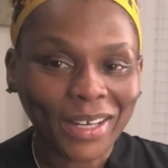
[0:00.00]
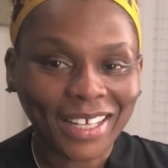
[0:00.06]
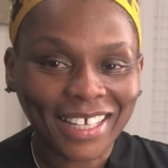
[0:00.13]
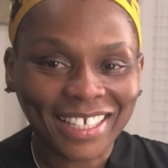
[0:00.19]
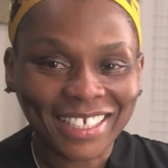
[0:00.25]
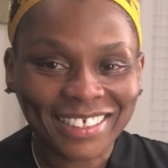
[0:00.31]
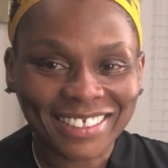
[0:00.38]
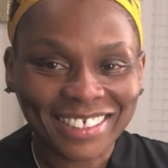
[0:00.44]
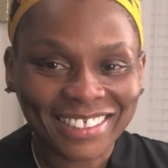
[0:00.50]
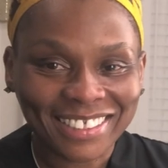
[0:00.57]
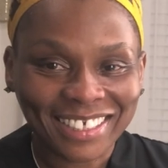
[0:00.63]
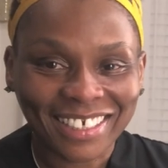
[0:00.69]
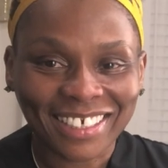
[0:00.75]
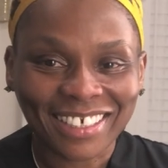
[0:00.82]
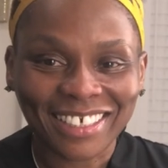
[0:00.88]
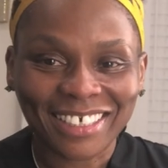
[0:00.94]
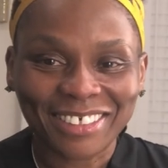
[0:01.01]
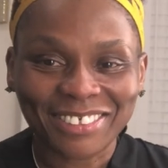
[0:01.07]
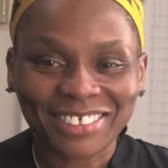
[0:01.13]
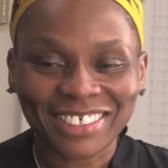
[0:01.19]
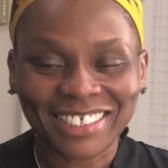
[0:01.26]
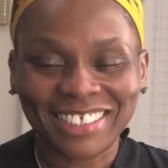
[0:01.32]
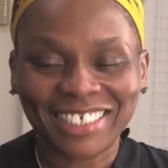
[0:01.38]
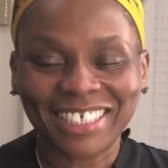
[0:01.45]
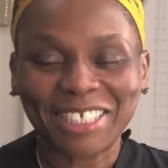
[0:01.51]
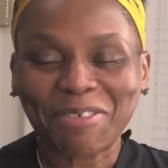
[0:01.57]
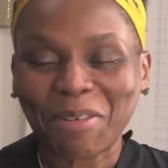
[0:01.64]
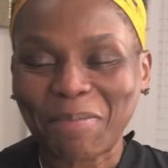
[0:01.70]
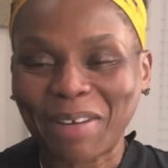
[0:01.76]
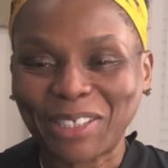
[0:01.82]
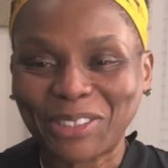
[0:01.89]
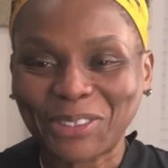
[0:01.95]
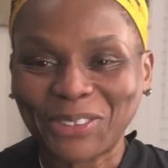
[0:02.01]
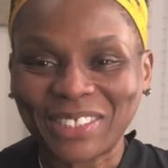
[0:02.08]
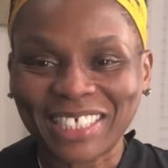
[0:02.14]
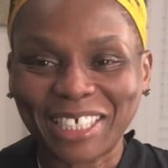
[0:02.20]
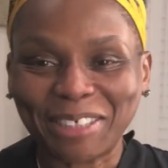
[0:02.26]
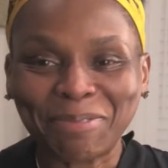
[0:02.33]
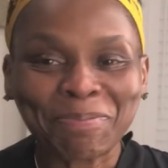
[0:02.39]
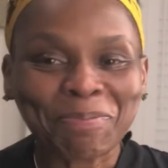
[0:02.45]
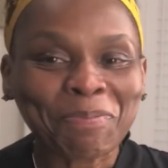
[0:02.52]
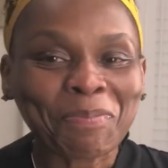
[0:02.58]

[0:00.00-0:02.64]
in and just dealing with my true self,